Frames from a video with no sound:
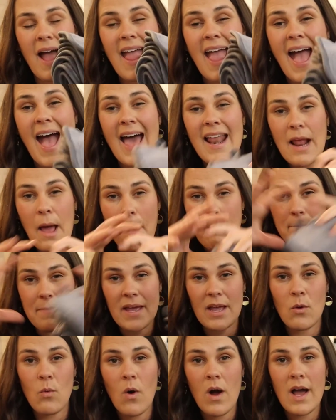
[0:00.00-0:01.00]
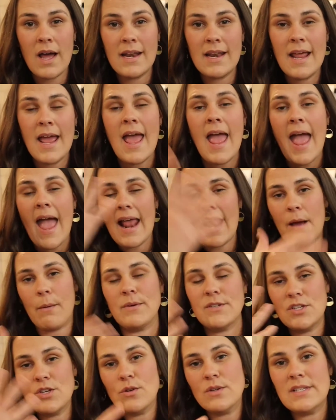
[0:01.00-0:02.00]
I had a big one and I
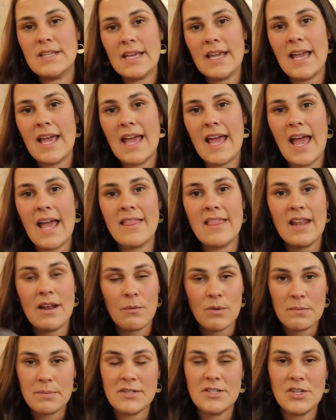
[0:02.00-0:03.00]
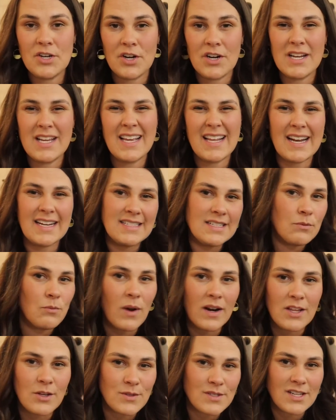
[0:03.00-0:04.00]
was using it, and then it would be dirty, and I didn't
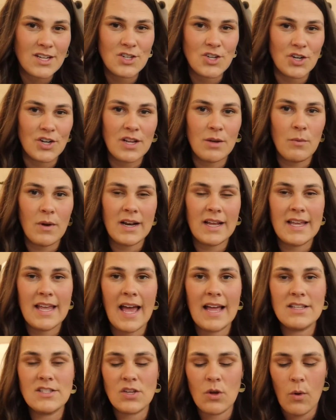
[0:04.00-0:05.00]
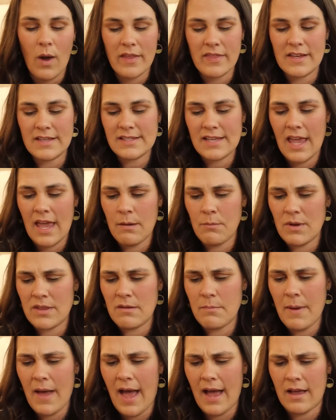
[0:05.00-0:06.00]
want to use a dirty one again. So this came
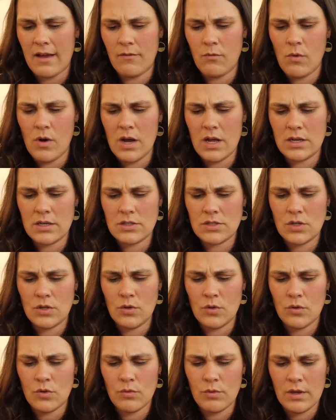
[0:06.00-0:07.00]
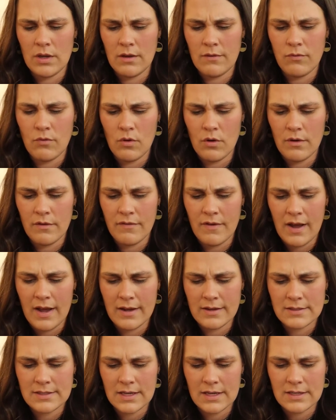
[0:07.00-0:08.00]
with a pack of one, two, three, four,
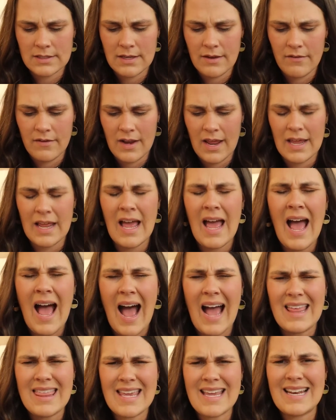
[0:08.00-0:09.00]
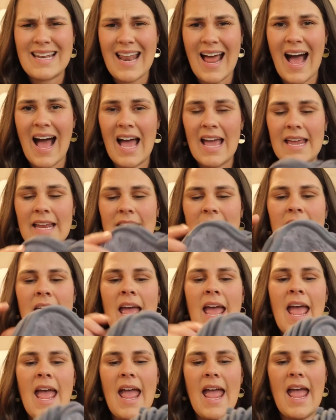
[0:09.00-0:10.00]
five, six, seven, eight, I think
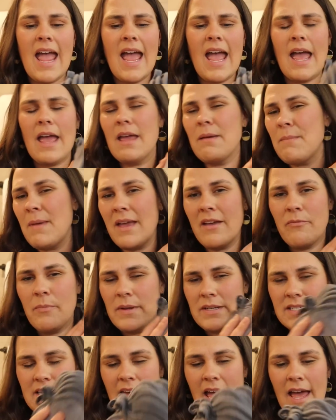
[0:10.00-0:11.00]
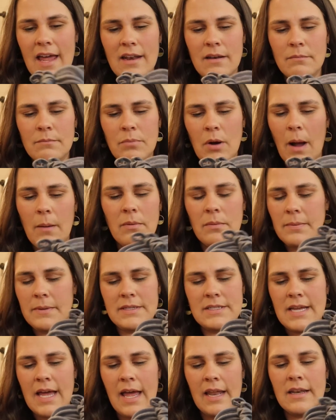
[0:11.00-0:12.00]
nine, and it may have been ten,
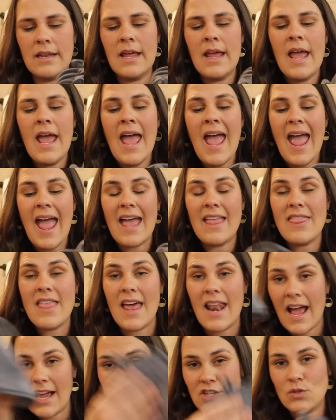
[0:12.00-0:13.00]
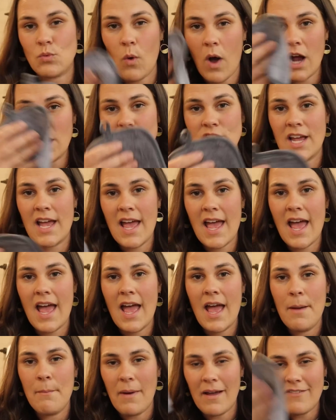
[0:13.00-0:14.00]
probably ten. And then I just wash it,
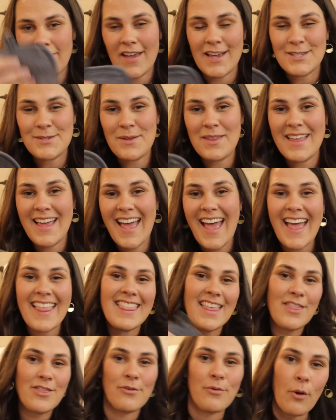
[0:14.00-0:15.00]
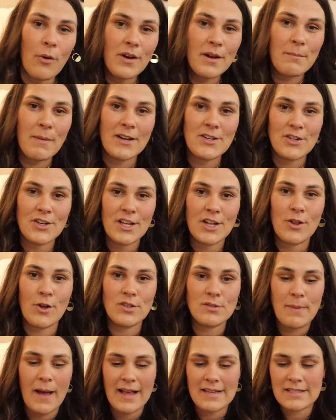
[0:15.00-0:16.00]
my face with it, and then throw it in my dirty
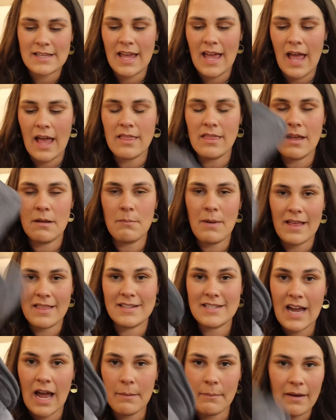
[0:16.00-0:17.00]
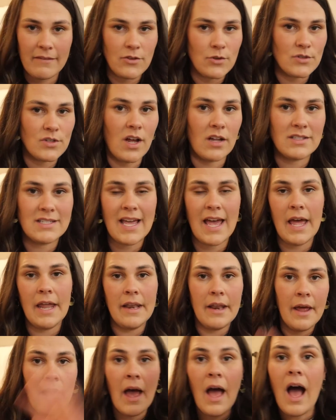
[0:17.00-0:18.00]
clothes basket, and then by the time I've used all
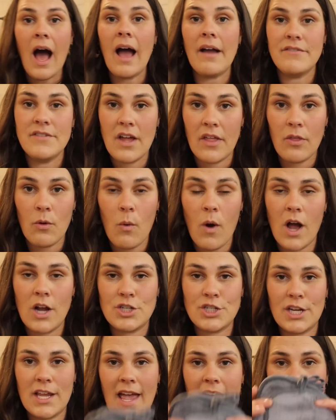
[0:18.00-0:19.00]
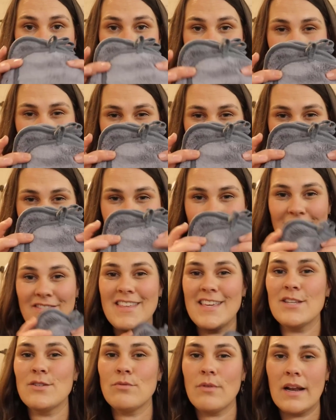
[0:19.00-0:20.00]
ten, I've done the wash again and
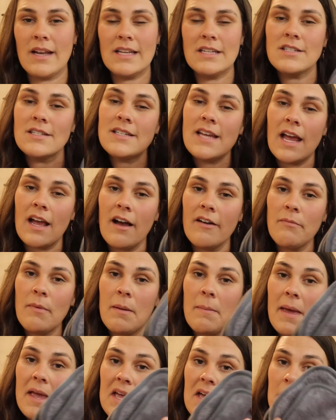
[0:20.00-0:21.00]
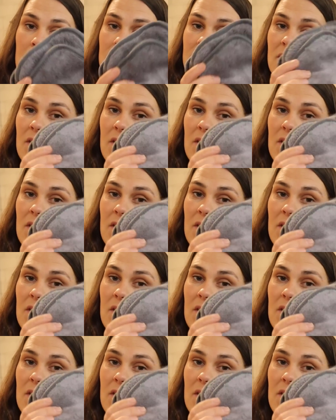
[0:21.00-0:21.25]
have these ready to take off my makeup.